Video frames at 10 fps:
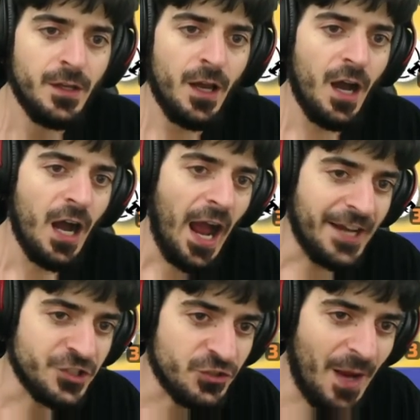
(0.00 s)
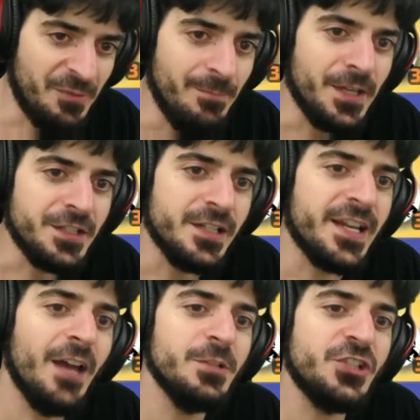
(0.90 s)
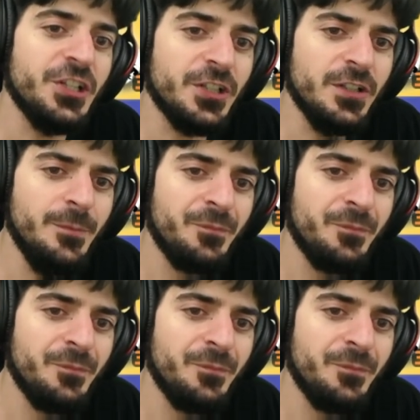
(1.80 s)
I just grabbed the minion damage here